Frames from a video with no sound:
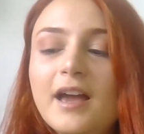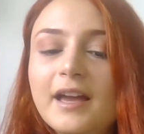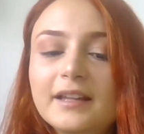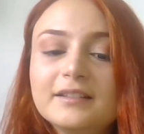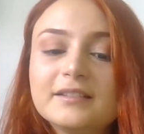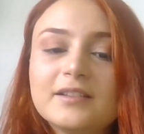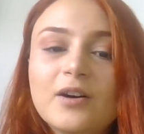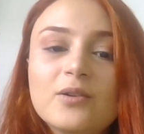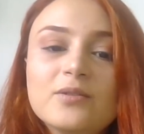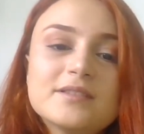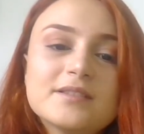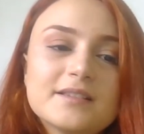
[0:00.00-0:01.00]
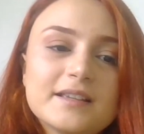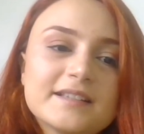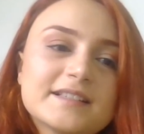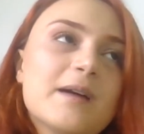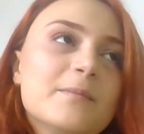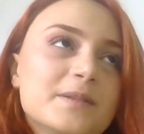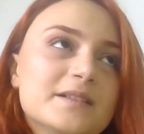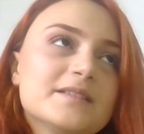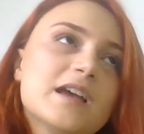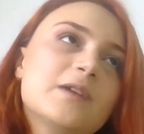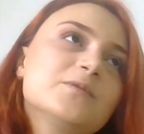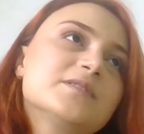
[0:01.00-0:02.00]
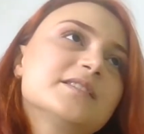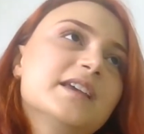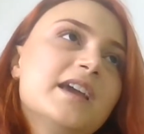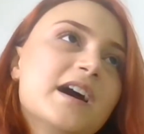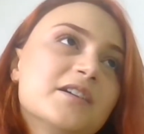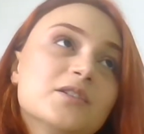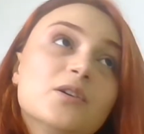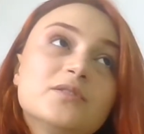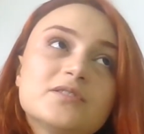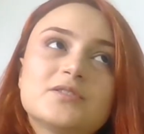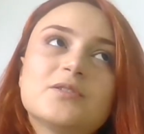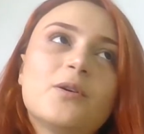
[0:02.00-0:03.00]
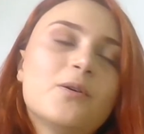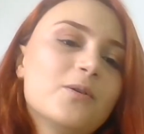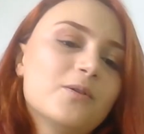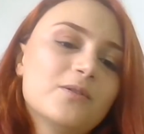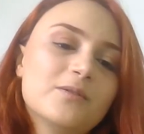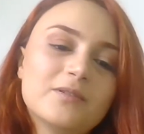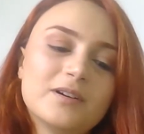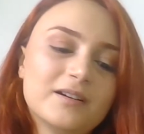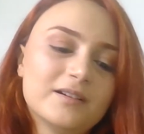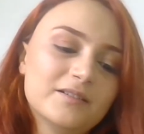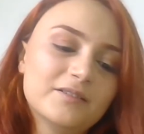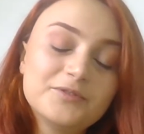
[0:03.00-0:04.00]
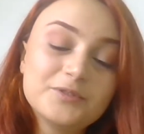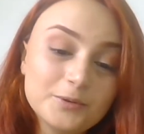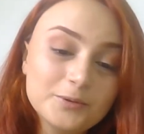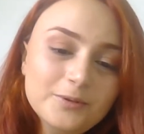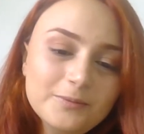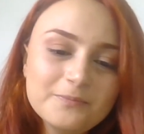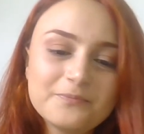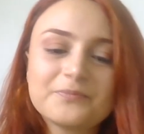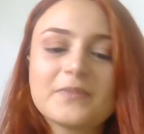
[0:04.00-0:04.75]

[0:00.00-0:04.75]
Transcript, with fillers: And those examples, I would say, are not so few